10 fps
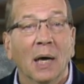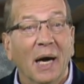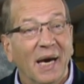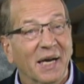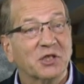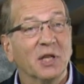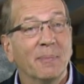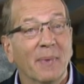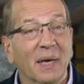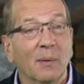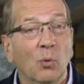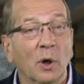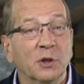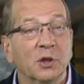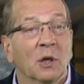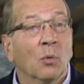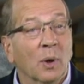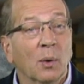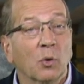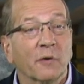I actually met him once
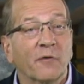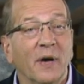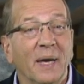when I worked for